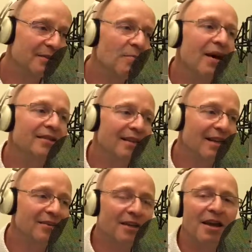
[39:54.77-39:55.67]
It's my
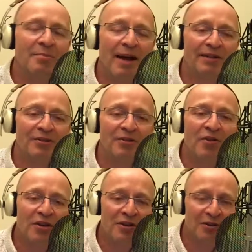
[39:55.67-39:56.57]
turn to go back to
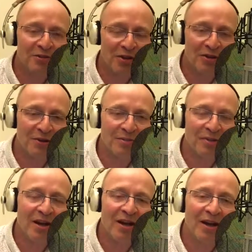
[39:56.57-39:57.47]
the
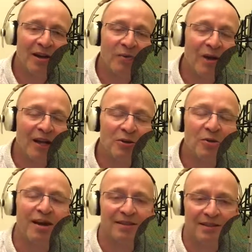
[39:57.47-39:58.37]
YouTube, where you
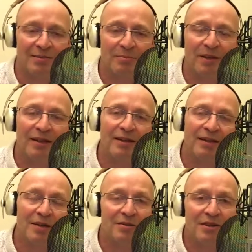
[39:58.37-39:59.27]
quite simply
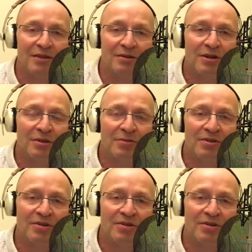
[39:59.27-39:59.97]
go to YouTube,